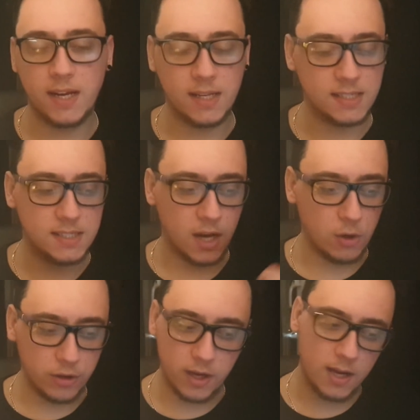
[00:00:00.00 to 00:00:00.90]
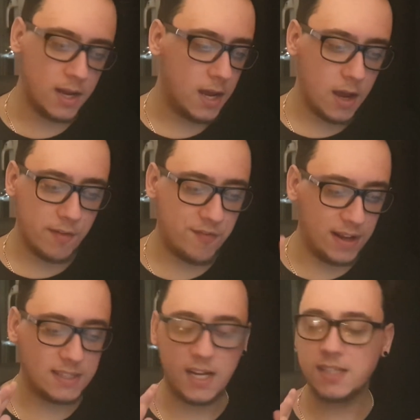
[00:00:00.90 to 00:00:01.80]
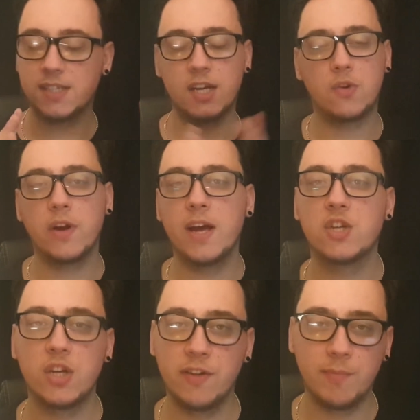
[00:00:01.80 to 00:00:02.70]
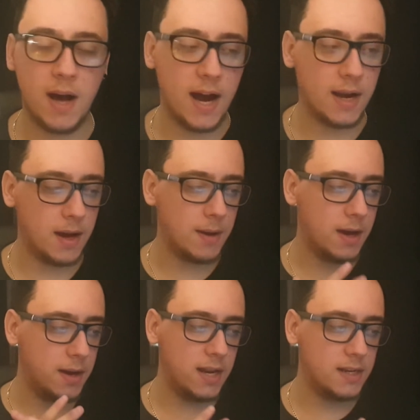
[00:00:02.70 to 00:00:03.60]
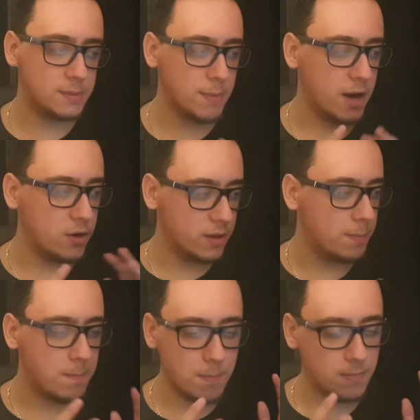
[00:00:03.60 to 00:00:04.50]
It's another fantastic creation of mine. It's another